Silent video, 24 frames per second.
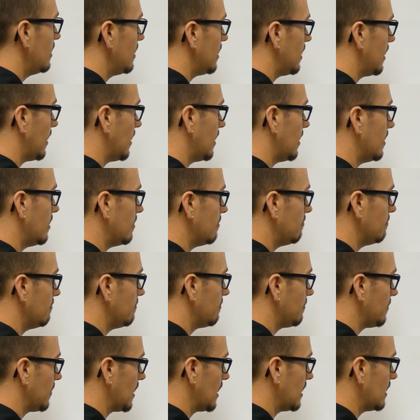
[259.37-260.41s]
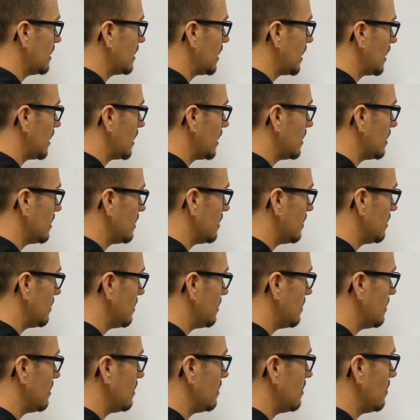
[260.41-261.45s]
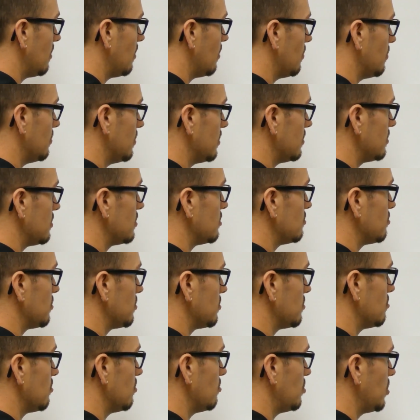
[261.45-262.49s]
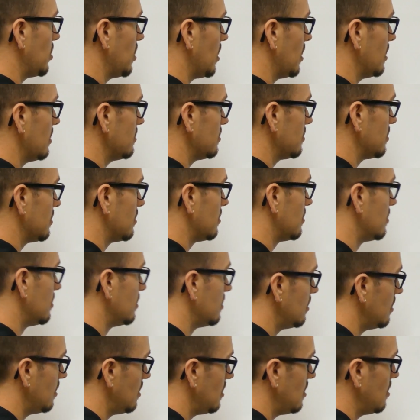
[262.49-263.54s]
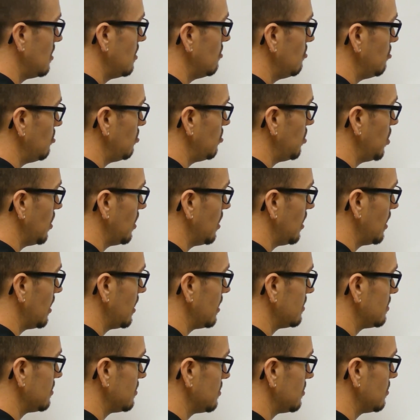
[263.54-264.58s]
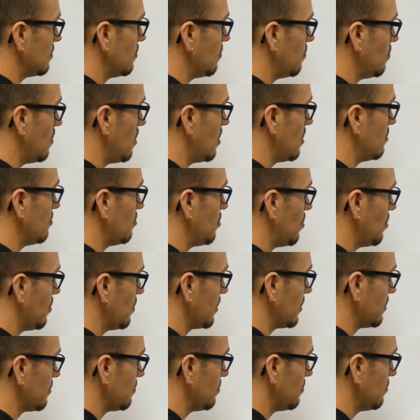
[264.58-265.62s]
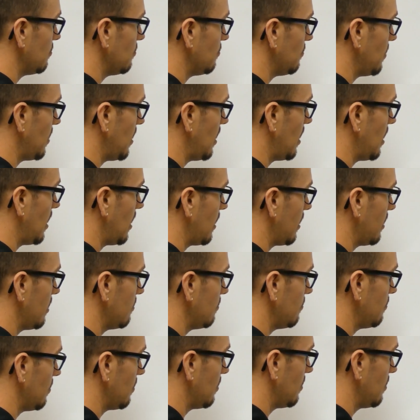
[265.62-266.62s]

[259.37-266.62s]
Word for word: Um, and then, oh, this is supposed to be plus, plus 1.25.